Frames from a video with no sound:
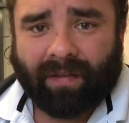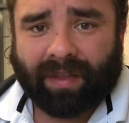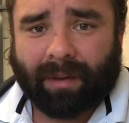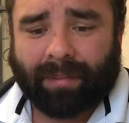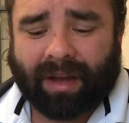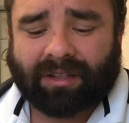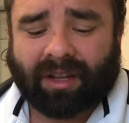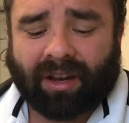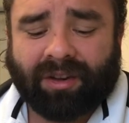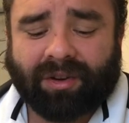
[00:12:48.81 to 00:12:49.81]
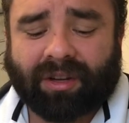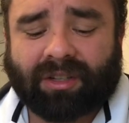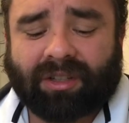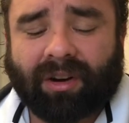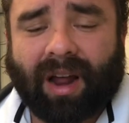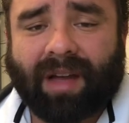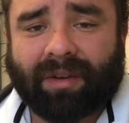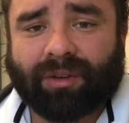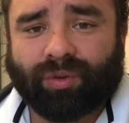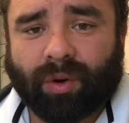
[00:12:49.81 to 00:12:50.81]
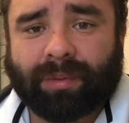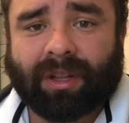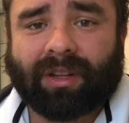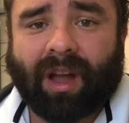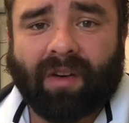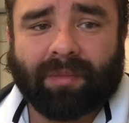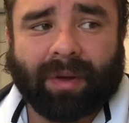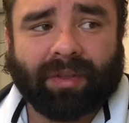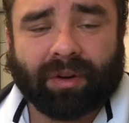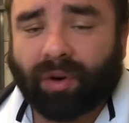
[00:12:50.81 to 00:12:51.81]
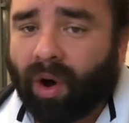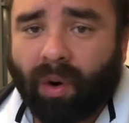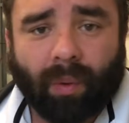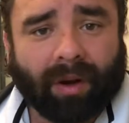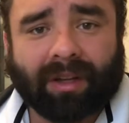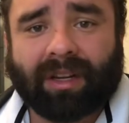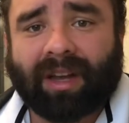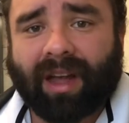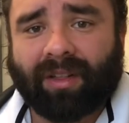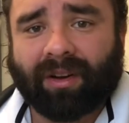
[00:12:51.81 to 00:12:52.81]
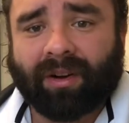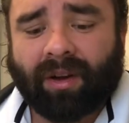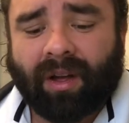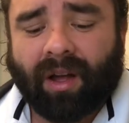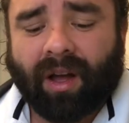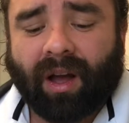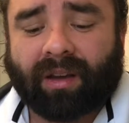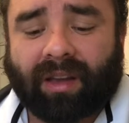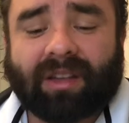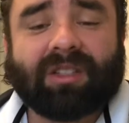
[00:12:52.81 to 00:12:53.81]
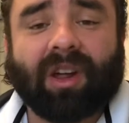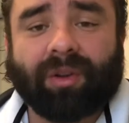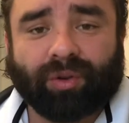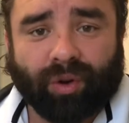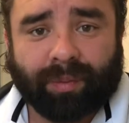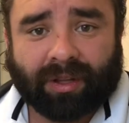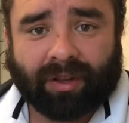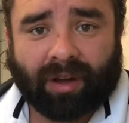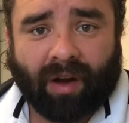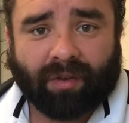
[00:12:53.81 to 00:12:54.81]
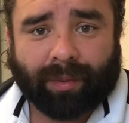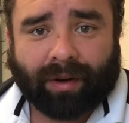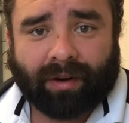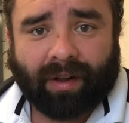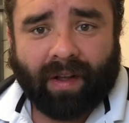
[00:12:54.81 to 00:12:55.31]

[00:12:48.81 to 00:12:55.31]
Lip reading: That basically you're going to start having groups in the government that are all working together against other groups in the government.